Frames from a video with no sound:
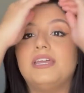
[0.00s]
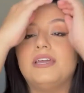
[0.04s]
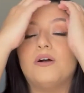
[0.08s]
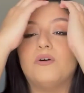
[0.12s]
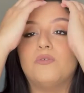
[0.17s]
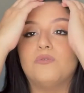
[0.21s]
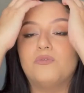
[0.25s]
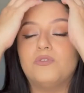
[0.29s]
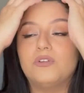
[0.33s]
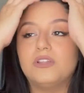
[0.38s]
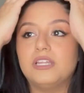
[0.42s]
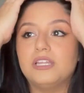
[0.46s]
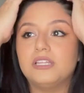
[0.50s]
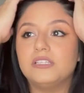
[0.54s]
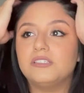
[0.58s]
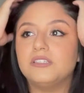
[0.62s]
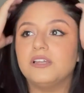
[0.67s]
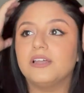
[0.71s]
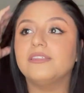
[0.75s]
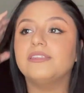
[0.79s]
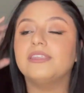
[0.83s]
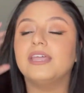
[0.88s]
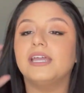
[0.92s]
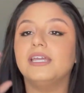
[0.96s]
Hopefully it's
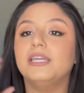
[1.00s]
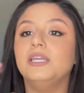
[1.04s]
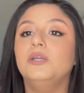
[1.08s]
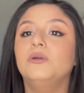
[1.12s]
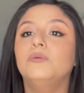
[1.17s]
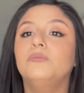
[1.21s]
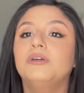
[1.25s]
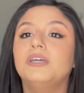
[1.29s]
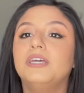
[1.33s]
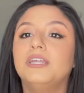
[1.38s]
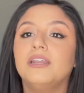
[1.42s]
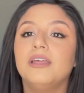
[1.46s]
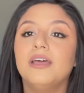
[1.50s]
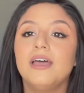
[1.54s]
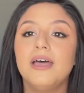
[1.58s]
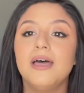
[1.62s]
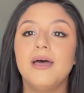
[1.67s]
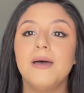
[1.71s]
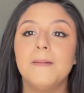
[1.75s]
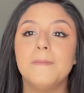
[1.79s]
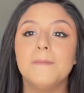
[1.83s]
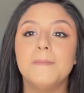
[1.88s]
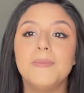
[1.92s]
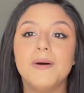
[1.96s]
not that humid,
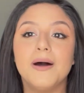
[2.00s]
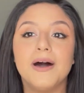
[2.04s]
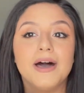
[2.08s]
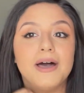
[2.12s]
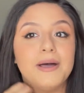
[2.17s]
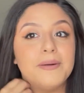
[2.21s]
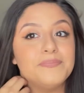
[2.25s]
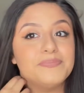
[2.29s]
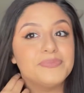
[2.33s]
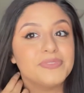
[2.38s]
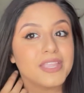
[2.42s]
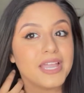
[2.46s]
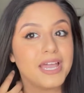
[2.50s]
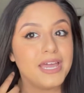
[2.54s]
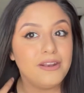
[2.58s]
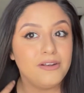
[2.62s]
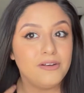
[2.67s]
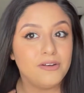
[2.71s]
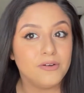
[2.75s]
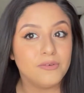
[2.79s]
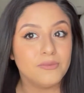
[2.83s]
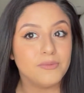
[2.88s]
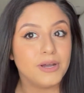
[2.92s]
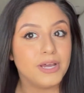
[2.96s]
but I don't
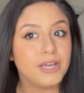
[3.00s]
know.